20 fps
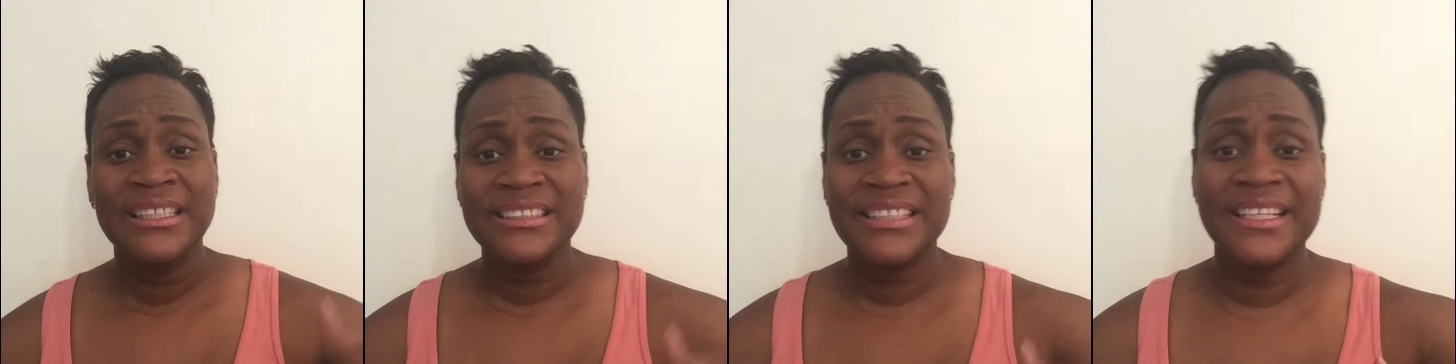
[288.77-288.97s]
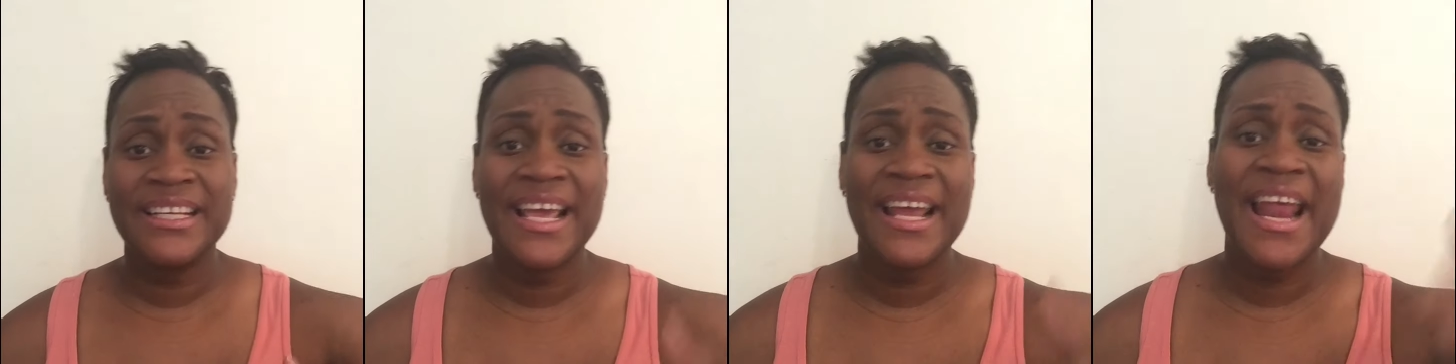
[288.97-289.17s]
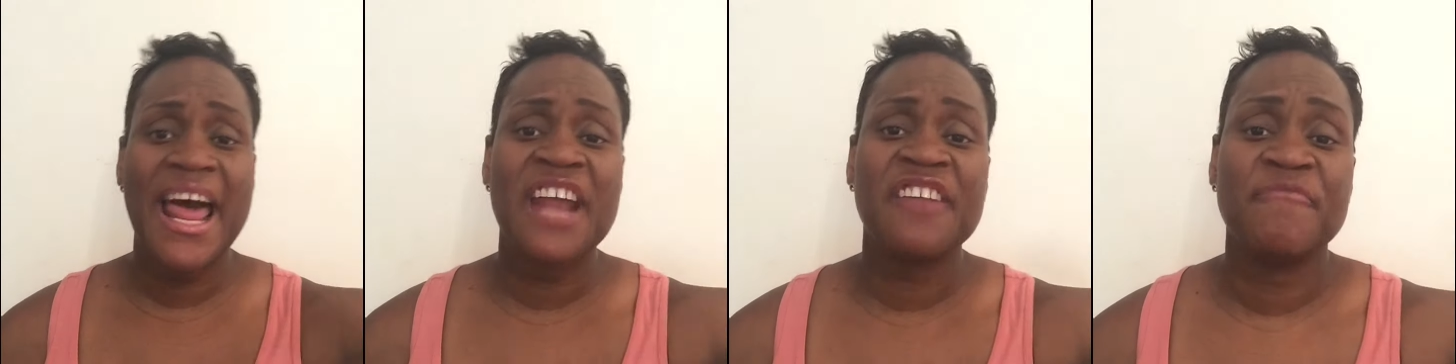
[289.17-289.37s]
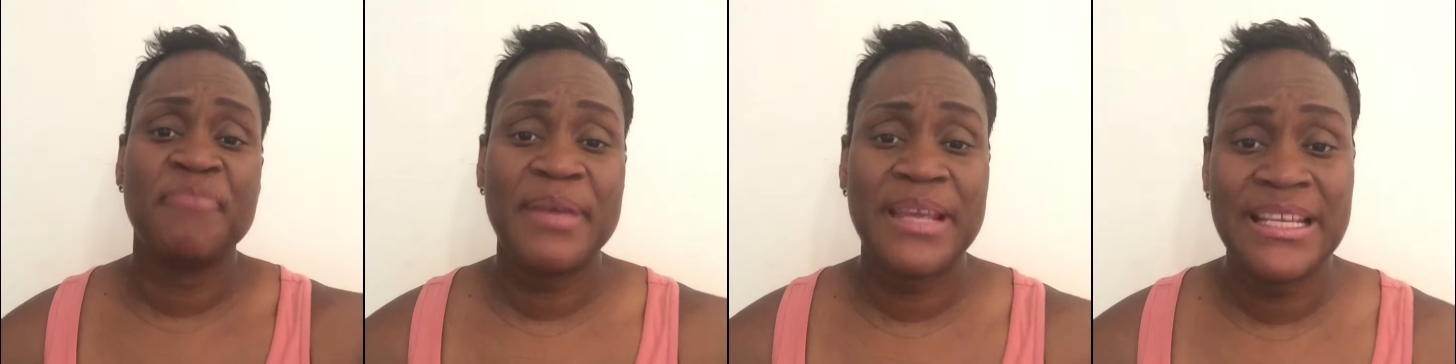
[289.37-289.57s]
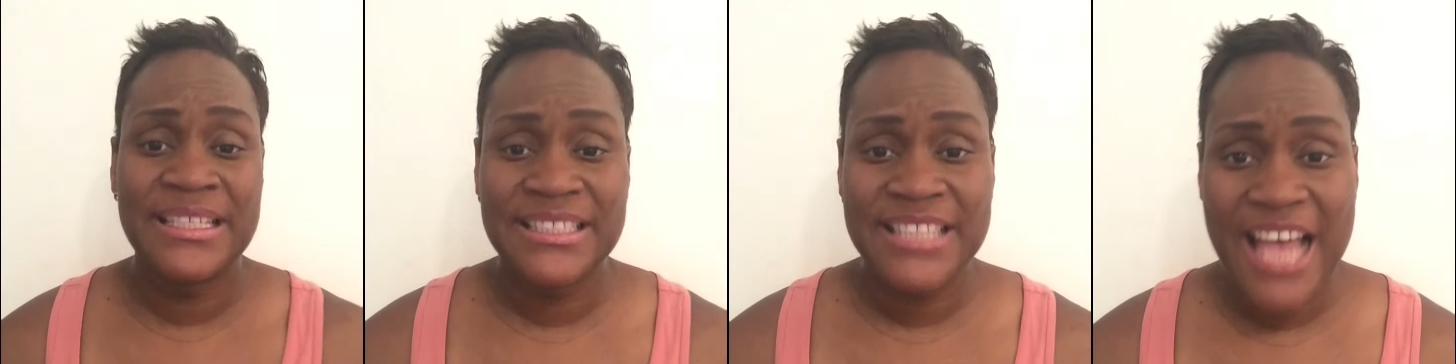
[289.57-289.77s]
to get out of
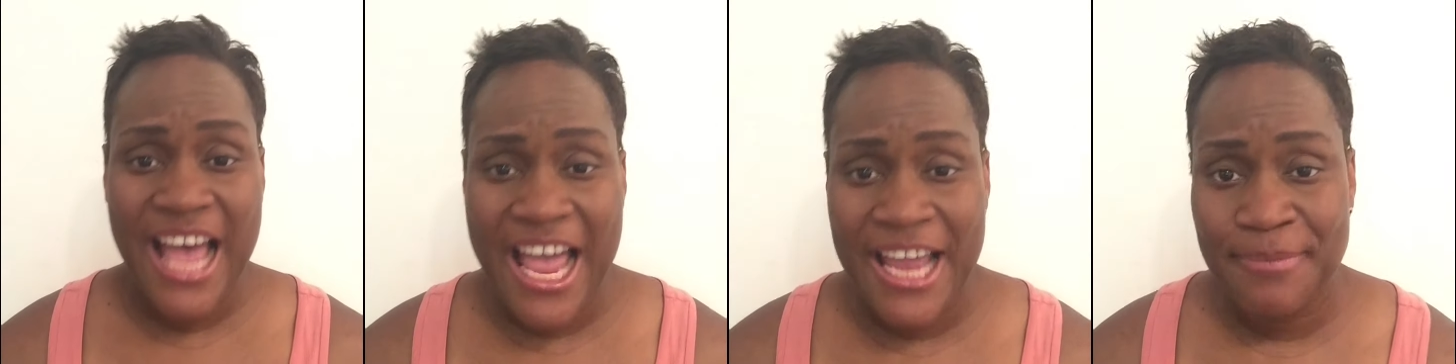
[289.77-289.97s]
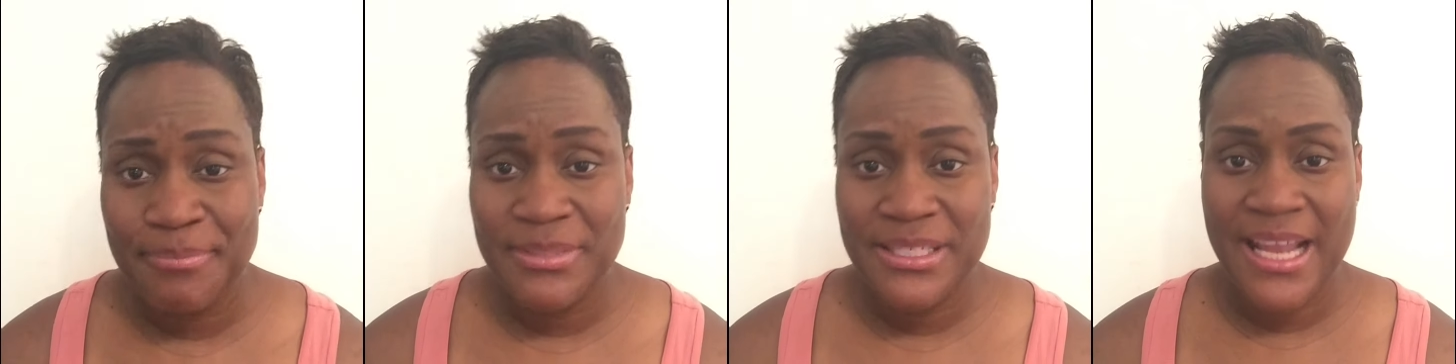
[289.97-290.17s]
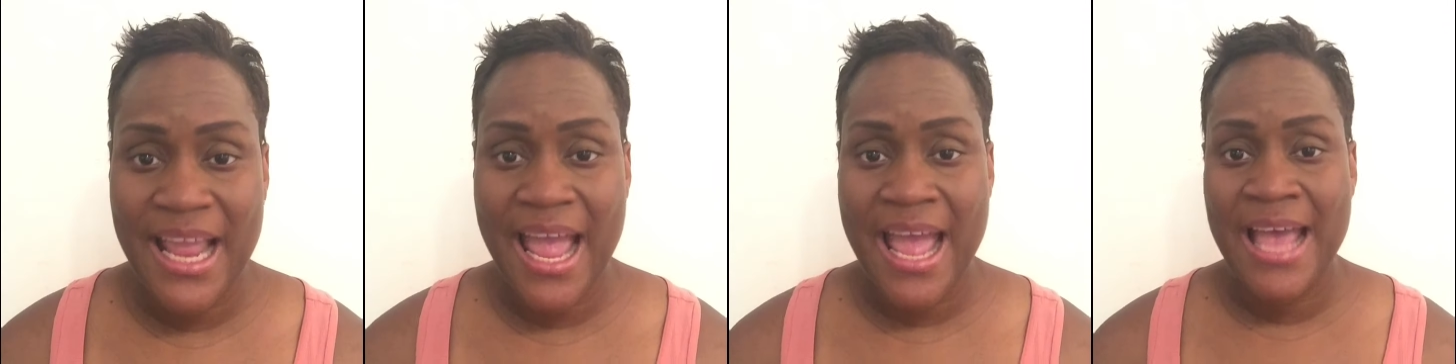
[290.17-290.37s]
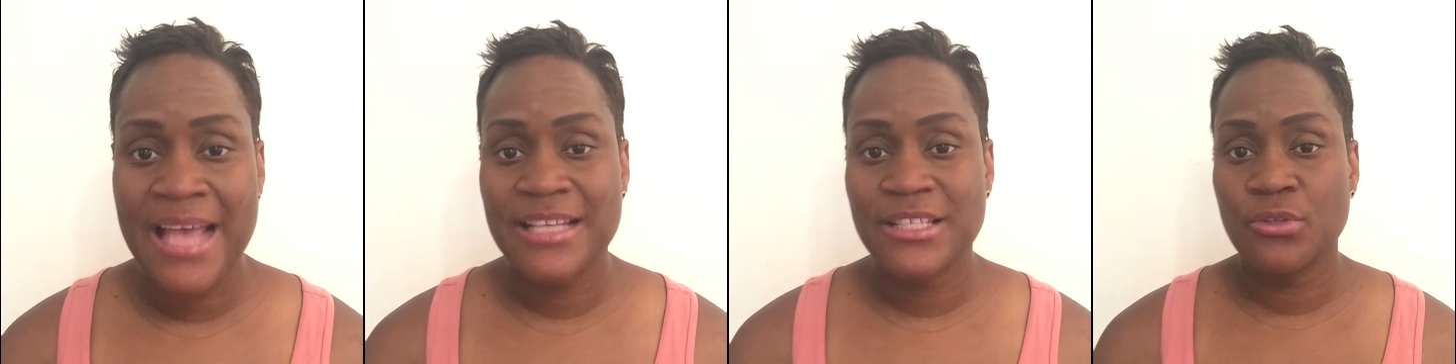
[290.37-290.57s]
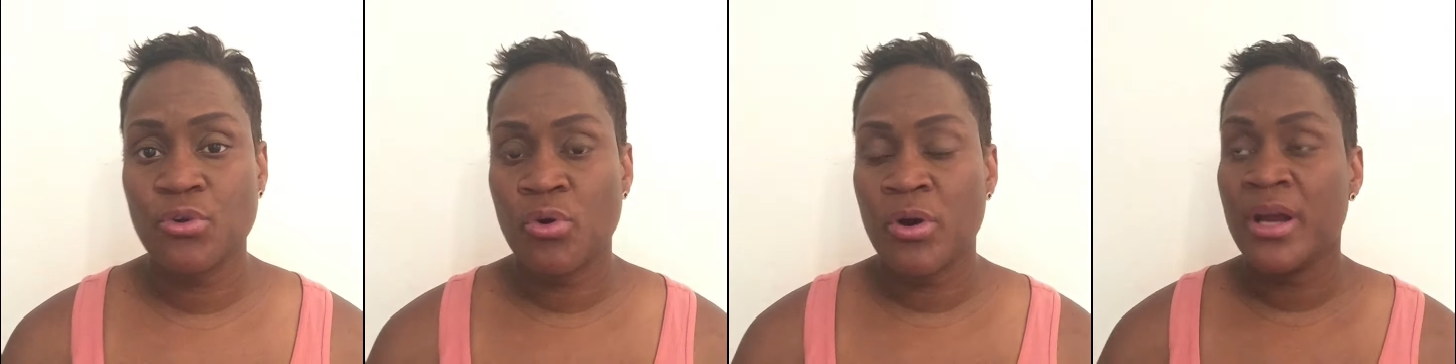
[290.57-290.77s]
being
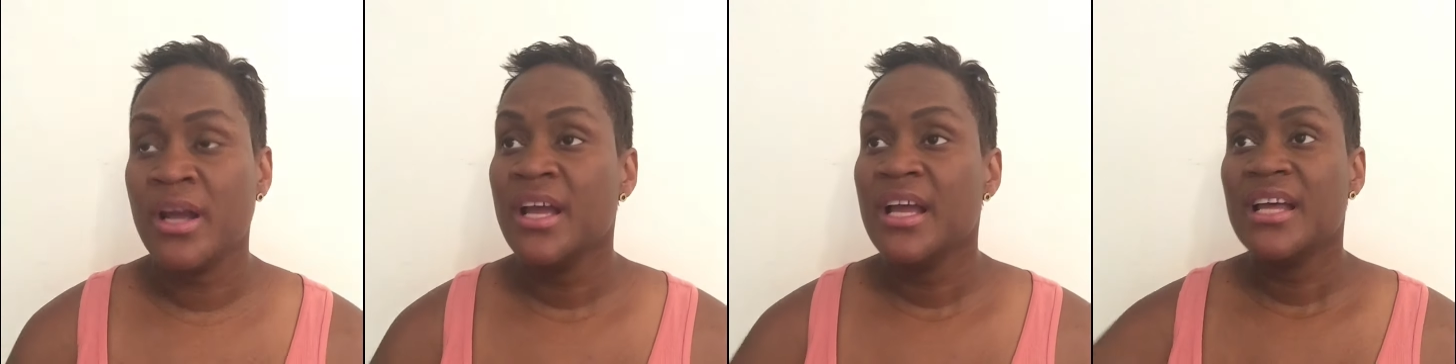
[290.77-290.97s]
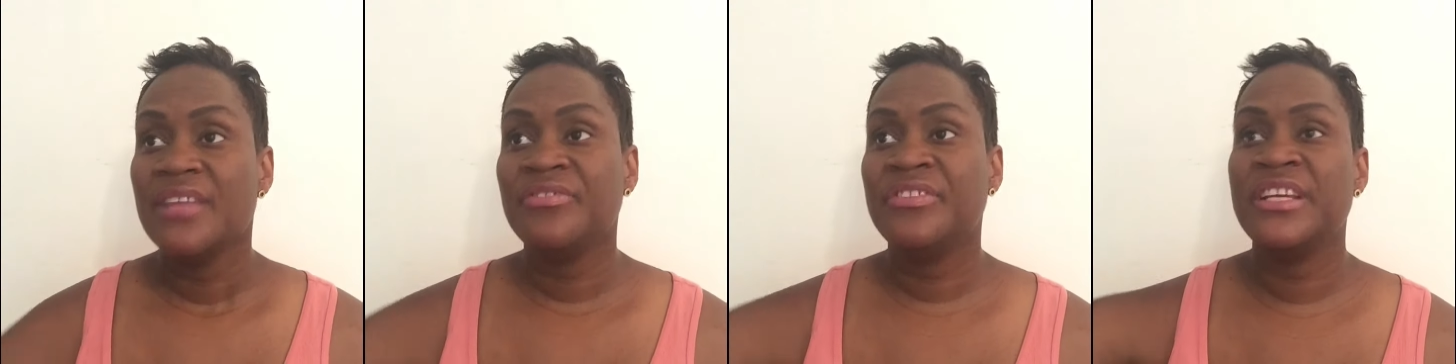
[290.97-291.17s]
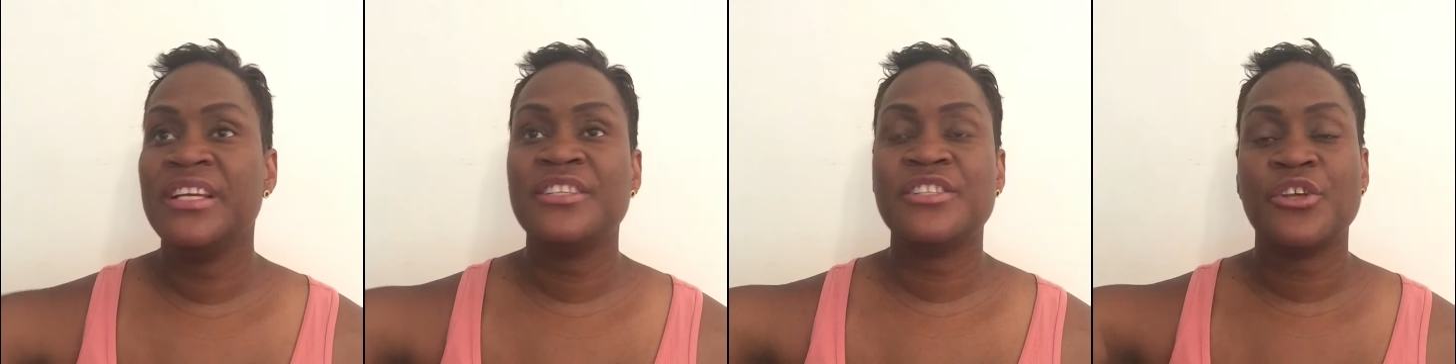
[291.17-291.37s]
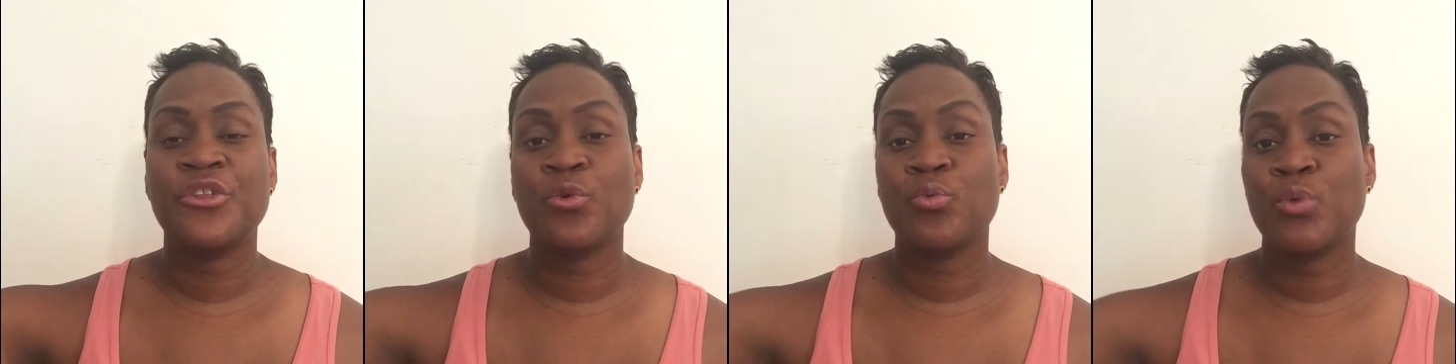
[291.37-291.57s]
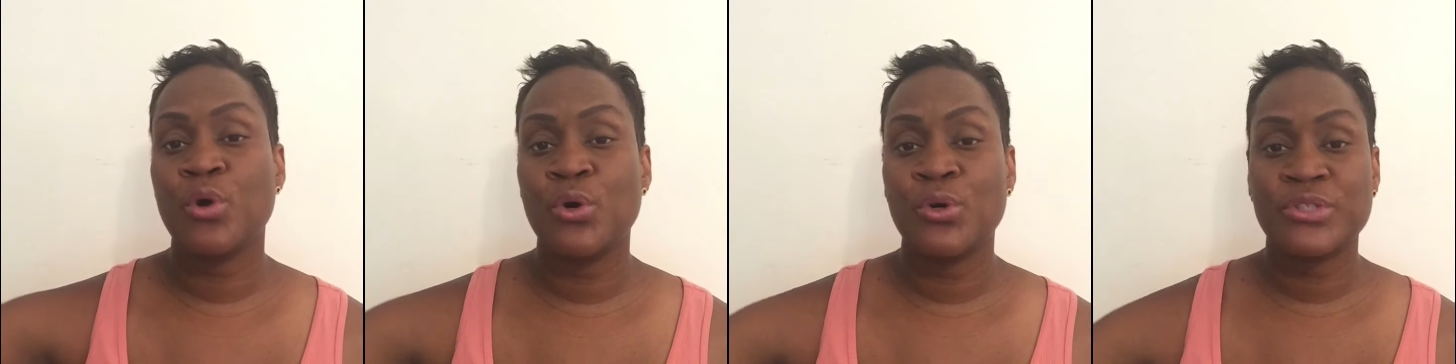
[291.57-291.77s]
typecast, or these are
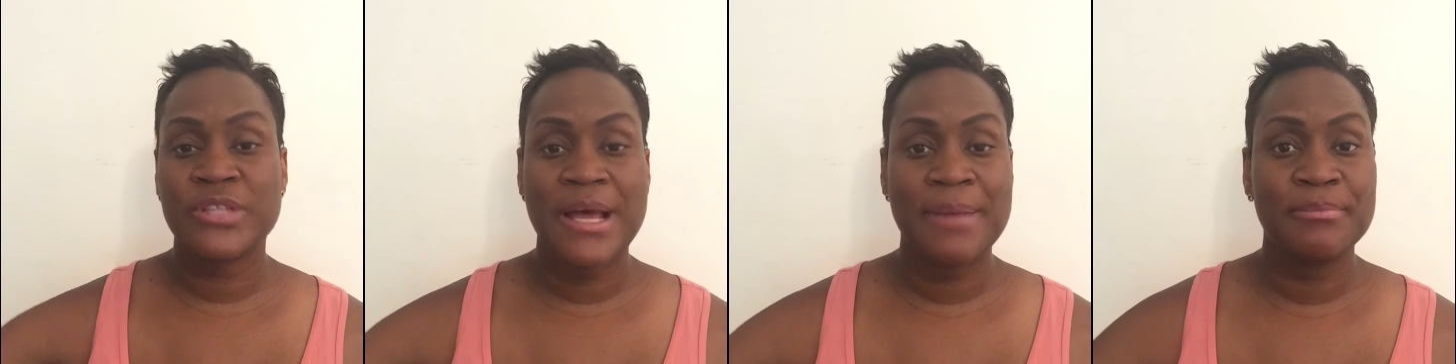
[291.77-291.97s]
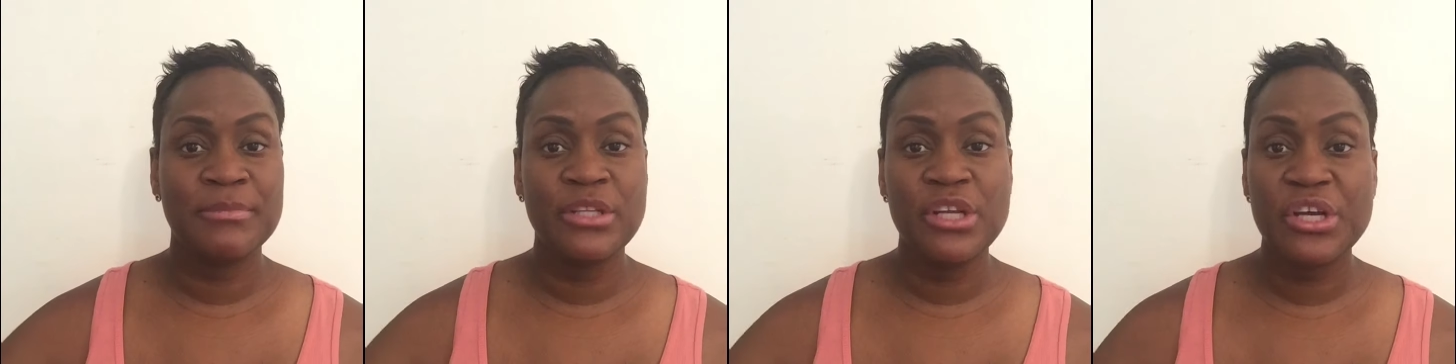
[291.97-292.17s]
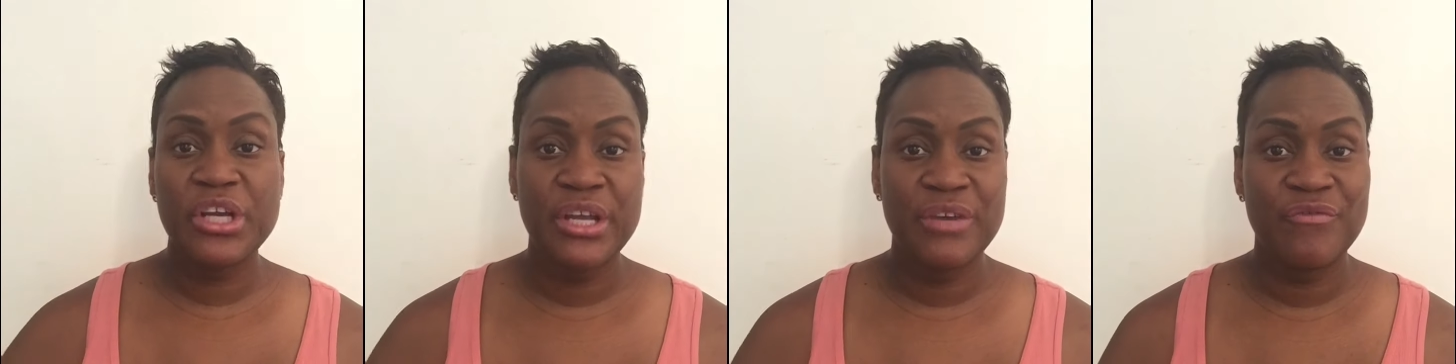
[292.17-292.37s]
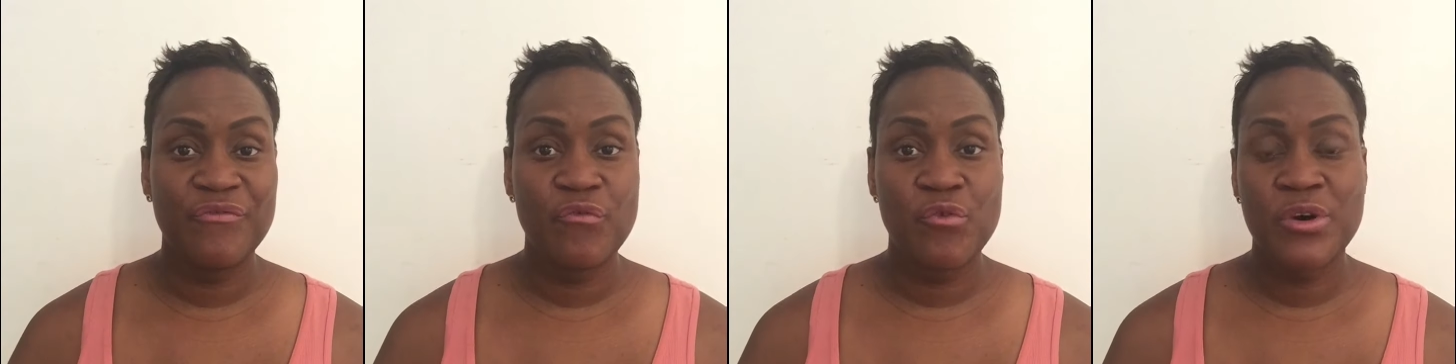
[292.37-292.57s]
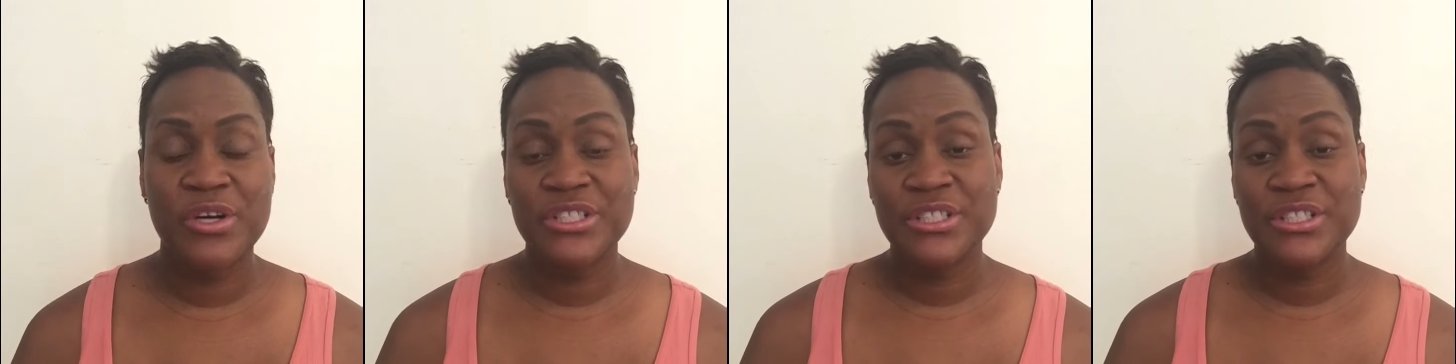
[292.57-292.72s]
the roles I'm looking for,